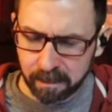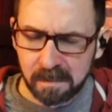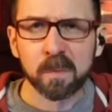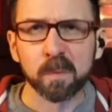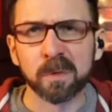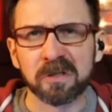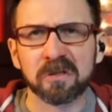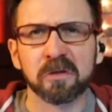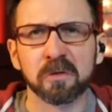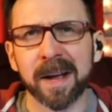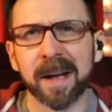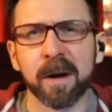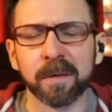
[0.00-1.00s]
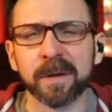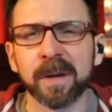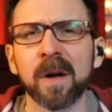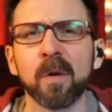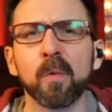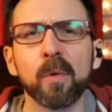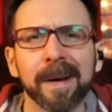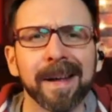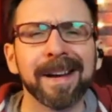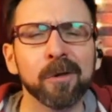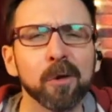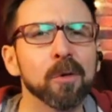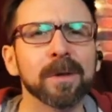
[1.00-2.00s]
which is around when I
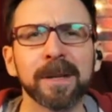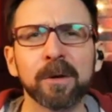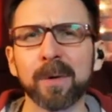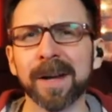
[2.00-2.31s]
normally wake